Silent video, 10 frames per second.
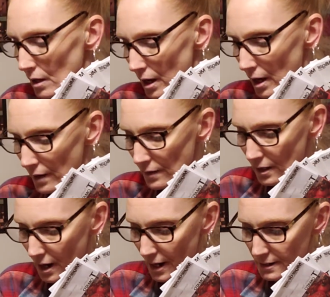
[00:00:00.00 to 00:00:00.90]
And then
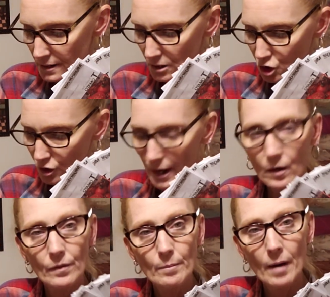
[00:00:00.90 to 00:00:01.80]
it has the tray
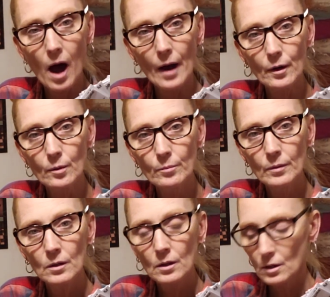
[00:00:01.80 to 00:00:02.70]
on the bottom
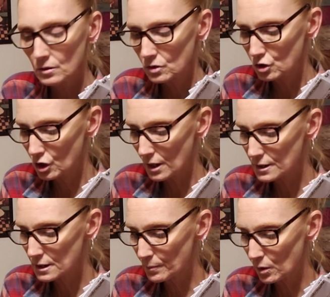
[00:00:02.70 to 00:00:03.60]
to
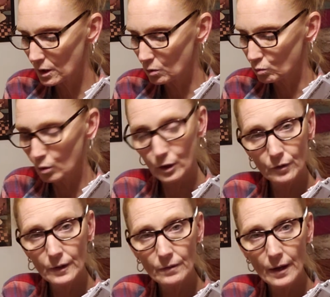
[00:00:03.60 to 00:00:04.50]
just put
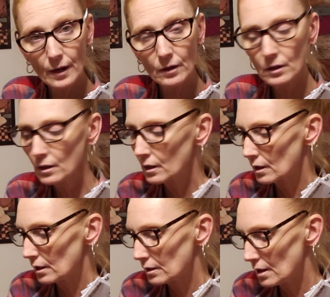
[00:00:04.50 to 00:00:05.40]
water in there,
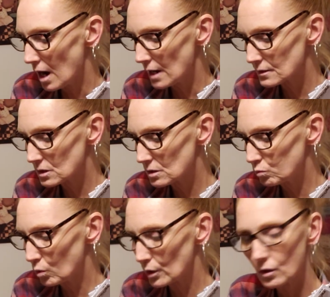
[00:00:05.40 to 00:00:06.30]
not to
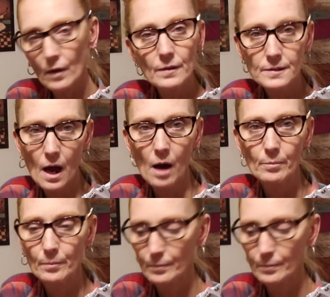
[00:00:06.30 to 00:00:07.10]
water on the top.